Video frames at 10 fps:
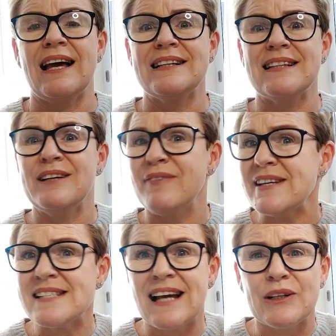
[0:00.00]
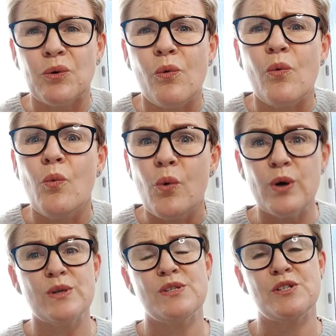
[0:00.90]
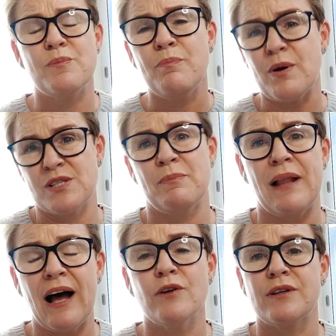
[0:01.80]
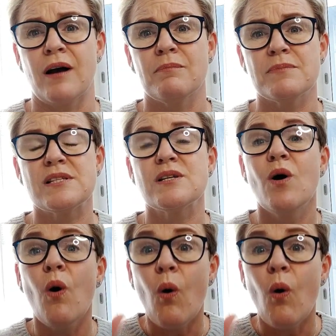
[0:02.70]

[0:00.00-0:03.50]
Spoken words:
and investigate all the worst possible outcomes,